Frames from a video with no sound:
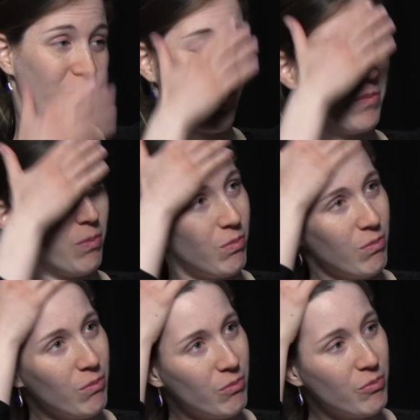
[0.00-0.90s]
a
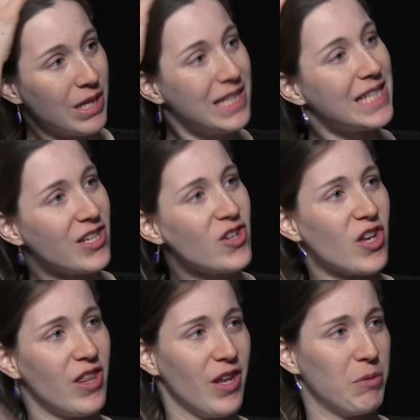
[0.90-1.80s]
big
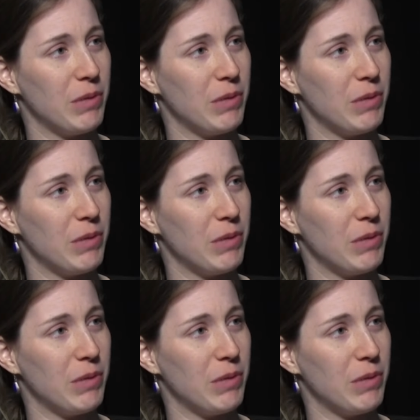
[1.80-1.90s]
decision there,